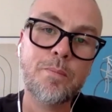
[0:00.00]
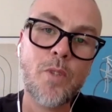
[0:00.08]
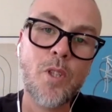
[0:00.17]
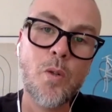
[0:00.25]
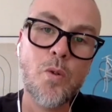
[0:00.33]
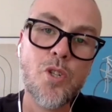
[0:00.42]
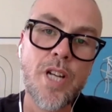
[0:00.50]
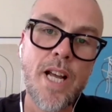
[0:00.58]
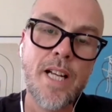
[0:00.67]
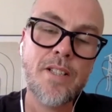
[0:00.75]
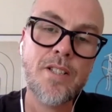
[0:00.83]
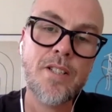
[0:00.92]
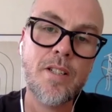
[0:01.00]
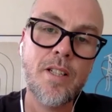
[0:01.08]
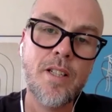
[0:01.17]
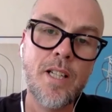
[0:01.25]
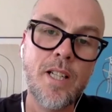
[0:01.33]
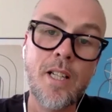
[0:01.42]
who said,
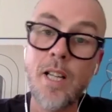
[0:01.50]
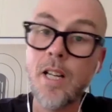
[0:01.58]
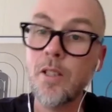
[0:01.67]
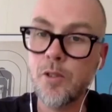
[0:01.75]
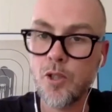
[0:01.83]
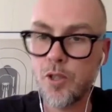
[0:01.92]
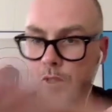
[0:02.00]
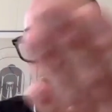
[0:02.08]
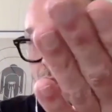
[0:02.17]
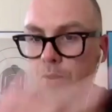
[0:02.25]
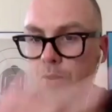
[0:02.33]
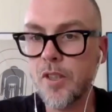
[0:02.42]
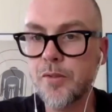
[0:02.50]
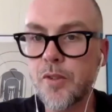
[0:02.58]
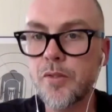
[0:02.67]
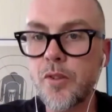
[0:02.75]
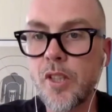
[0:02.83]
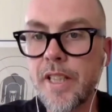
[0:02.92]
so
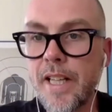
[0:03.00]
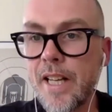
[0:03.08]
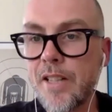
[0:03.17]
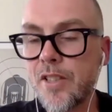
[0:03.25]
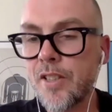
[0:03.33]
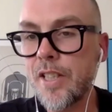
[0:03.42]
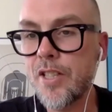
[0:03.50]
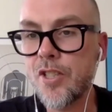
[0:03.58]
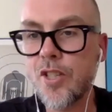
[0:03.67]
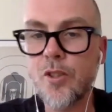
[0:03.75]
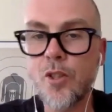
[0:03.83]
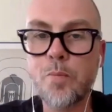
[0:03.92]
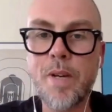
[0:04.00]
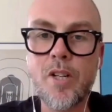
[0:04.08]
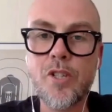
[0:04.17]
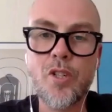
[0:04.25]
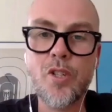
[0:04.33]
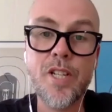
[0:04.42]
for the attendees, Doc
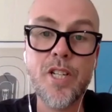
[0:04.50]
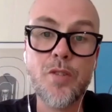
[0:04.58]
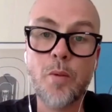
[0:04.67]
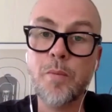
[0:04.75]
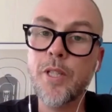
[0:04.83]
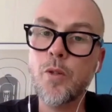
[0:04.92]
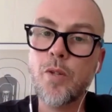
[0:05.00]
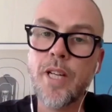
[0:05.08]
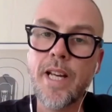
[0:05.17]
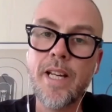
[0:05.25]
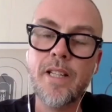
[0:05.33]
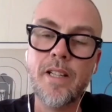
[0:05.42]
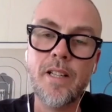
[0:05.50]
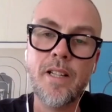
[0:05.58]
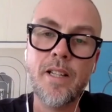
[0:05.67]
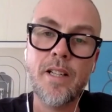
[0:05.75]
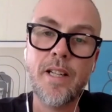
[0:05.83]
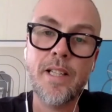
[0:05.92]
Belshaw, he's from the UK,
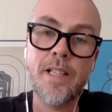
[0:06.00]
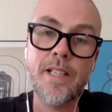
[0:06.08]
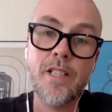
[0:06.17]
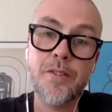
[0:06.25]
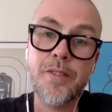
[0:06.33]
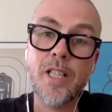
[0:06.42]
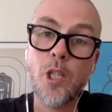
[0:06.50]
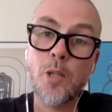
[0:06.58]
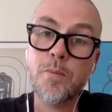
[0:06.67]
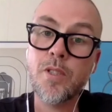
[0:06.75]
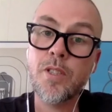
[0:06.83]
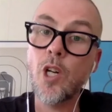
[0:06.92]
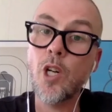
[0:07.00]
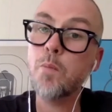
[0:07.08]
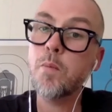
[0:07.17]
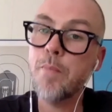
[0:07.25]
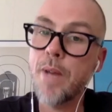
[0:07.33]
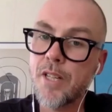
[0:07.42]
and he developed the
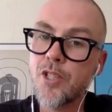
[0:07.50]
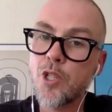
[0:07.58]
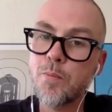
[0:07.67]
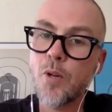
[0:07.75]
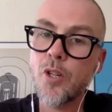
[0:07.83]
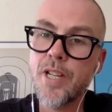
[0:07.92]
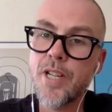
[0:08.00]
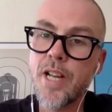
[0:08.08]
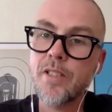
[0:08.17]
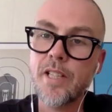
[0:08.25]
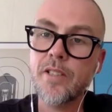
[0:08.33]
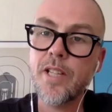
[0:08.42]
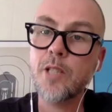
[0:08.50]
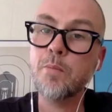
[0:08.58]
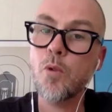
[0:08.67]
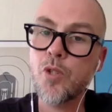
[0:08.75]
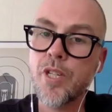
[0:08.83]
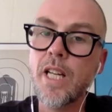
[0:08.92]
Open Badges project at
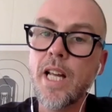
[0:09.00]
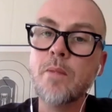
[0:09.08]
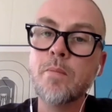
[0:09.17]
Mozilla